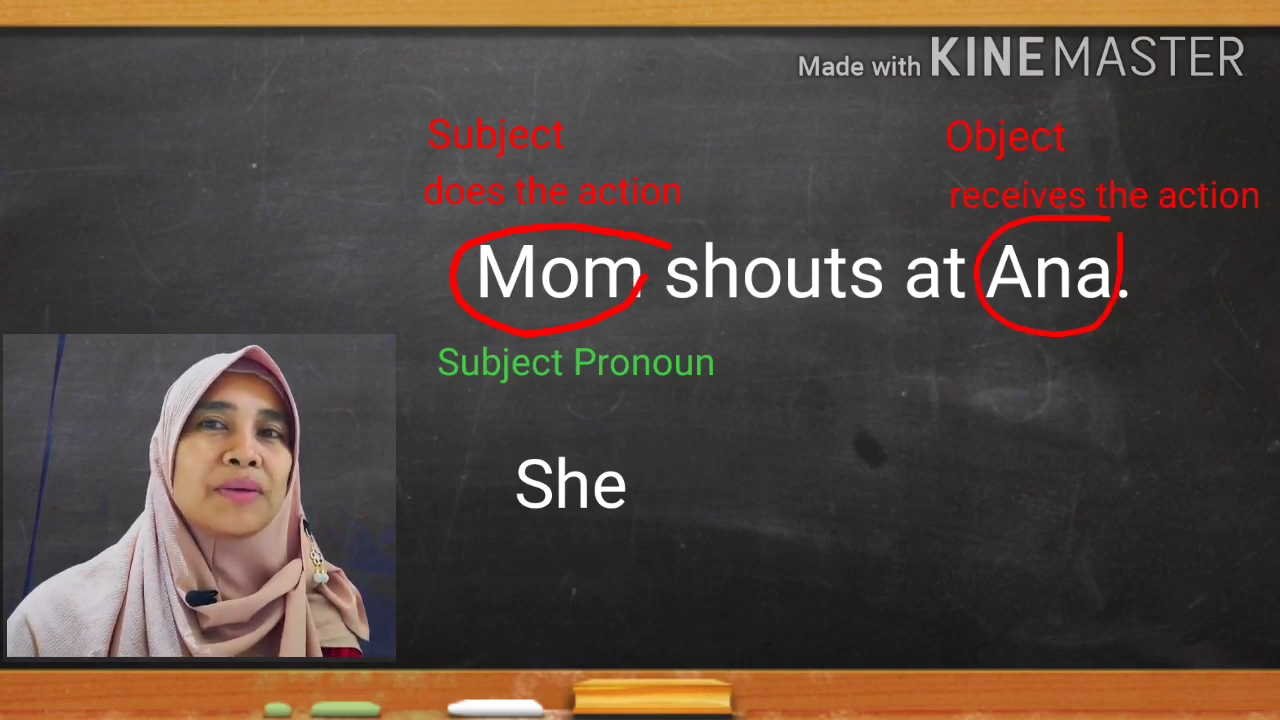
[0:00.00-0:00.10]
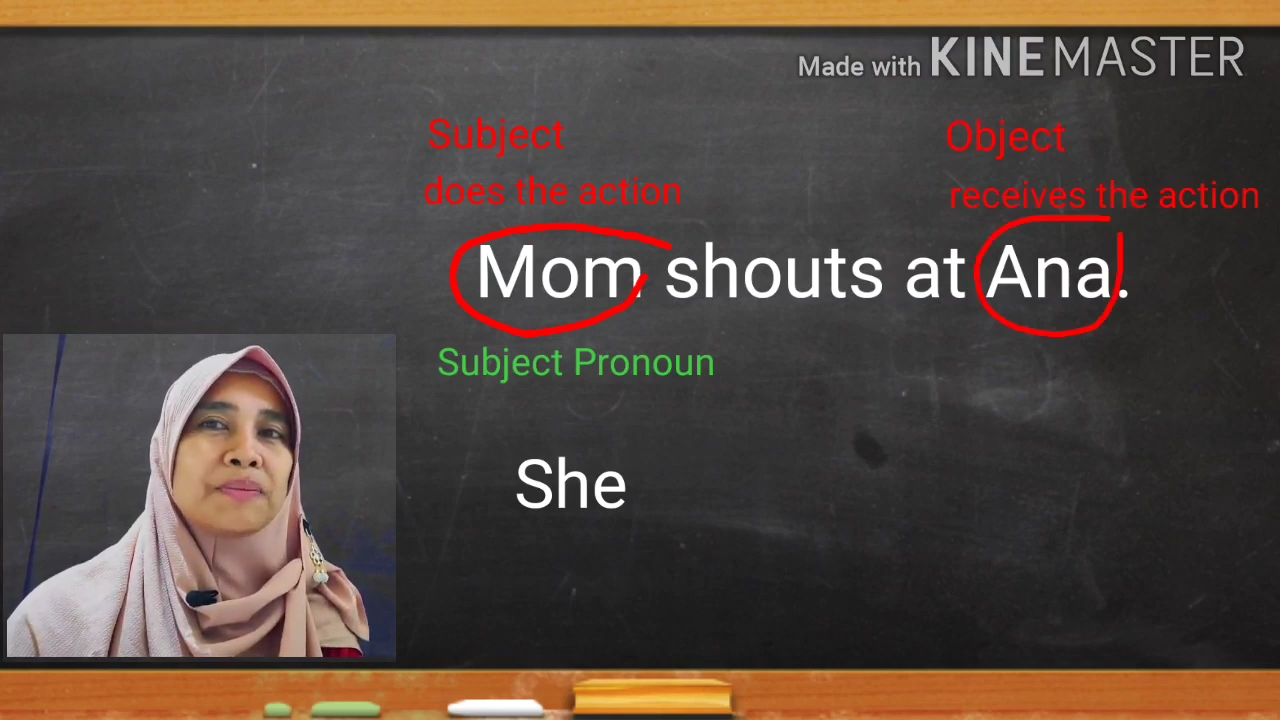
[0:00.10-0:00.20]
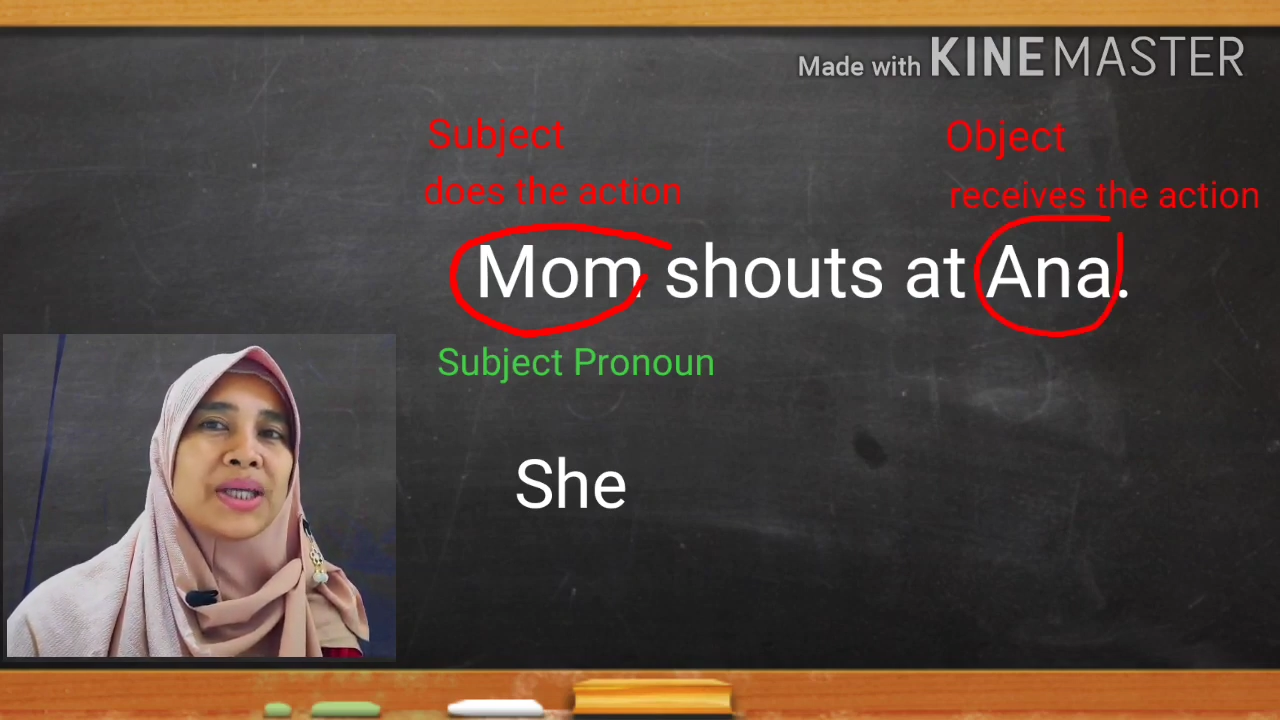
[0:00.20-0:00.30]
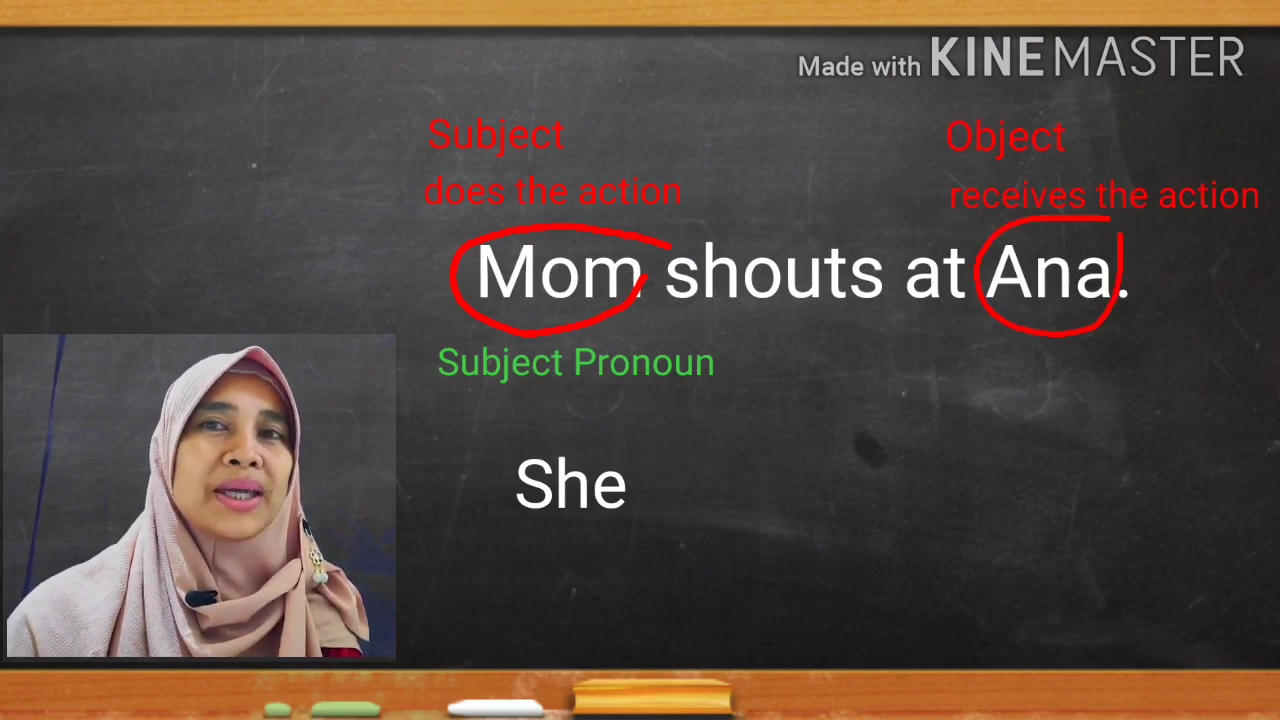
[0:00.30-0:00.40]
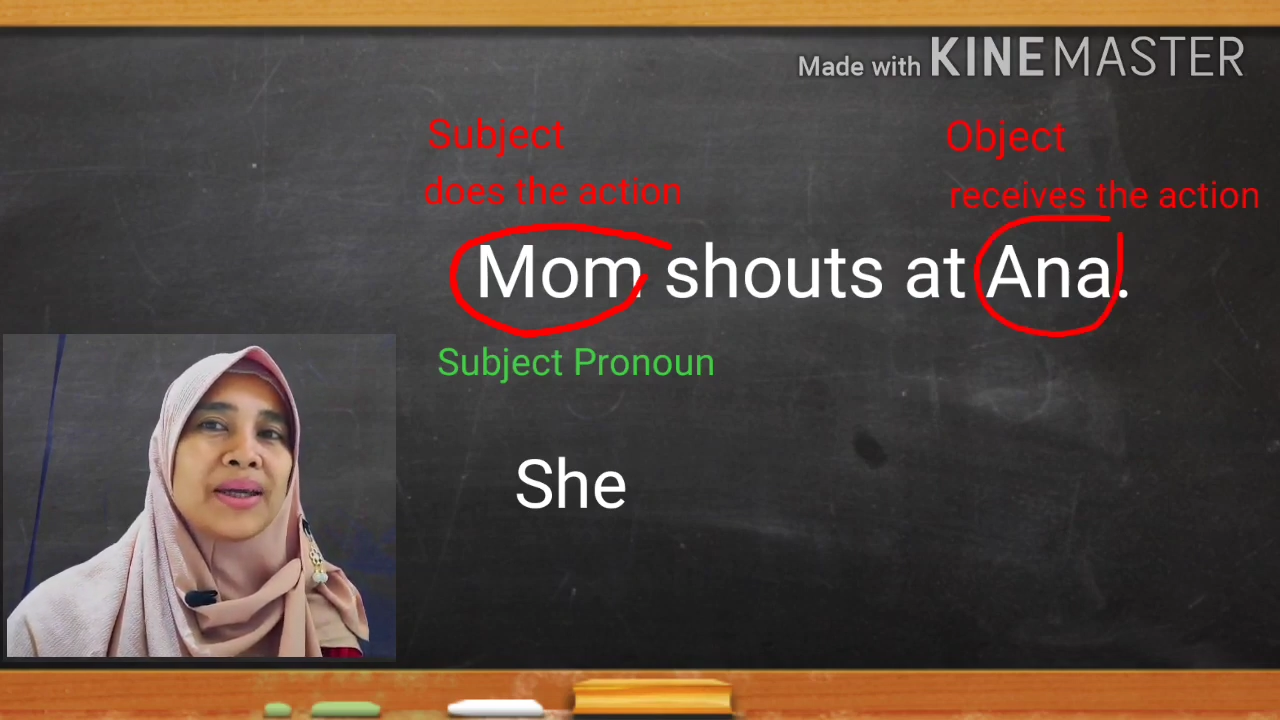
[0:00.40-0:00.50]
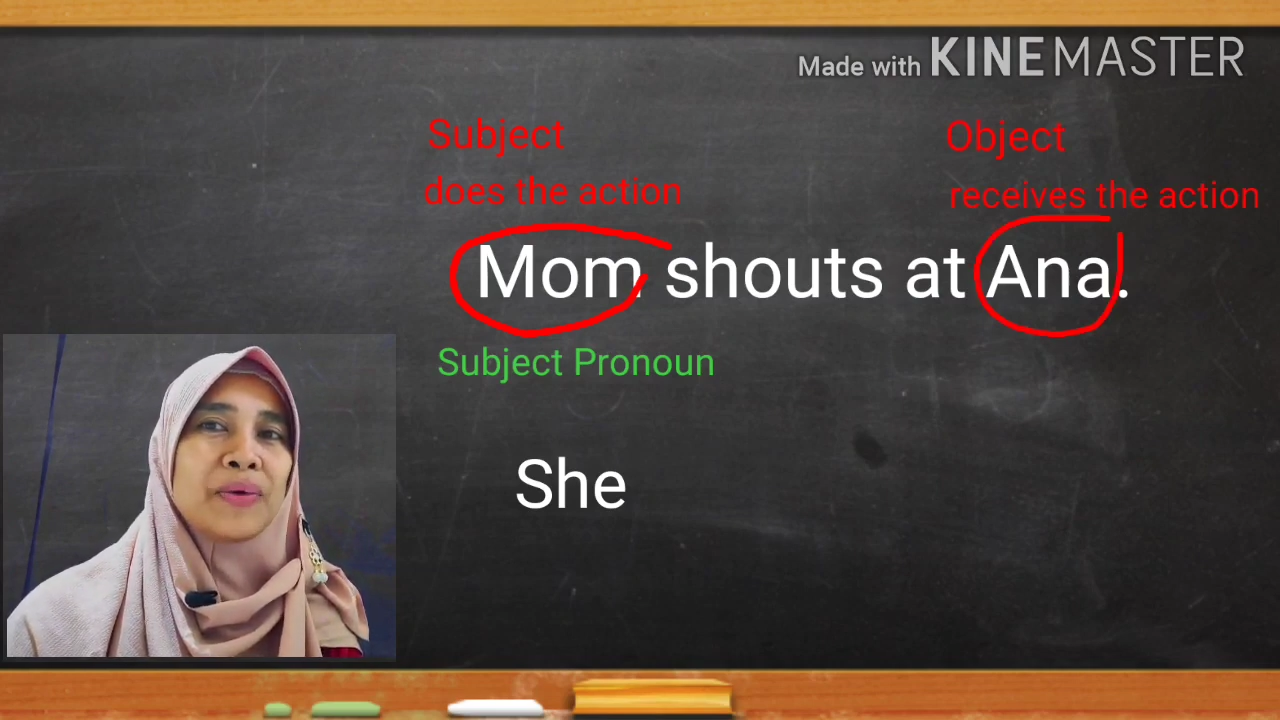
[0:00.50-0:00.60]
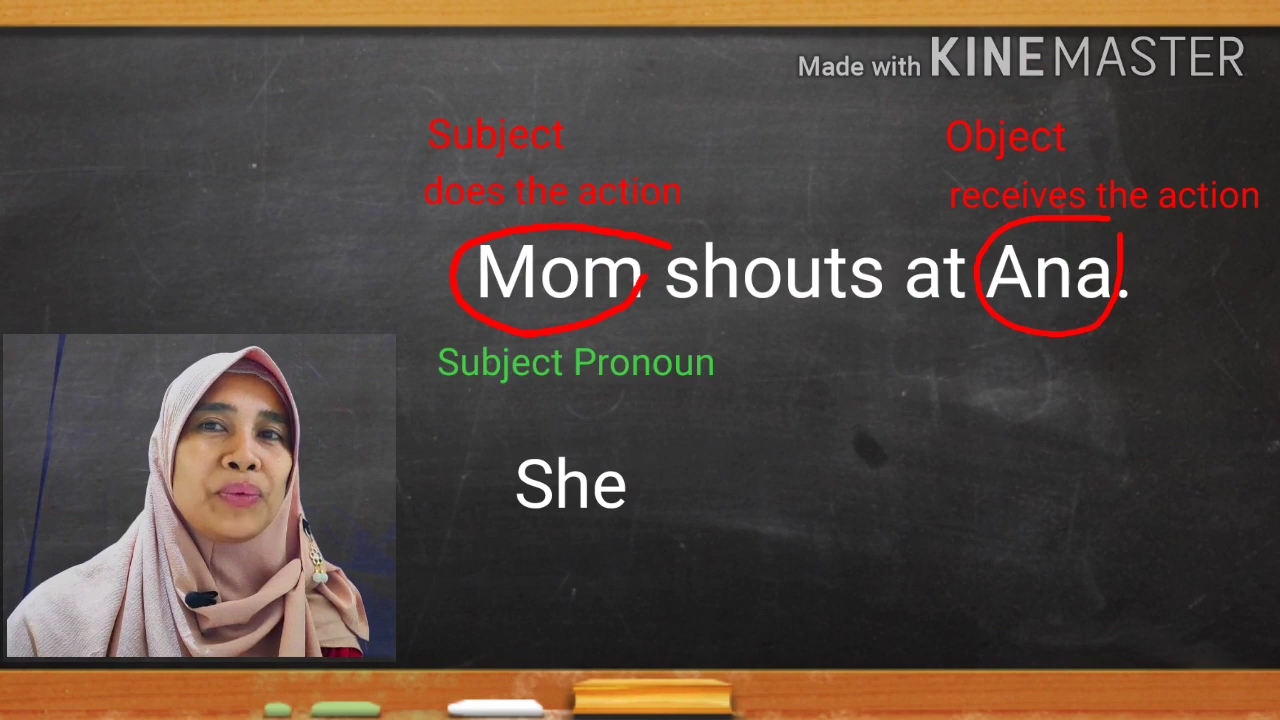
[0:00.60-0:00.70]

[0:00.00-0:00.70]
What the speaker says: object,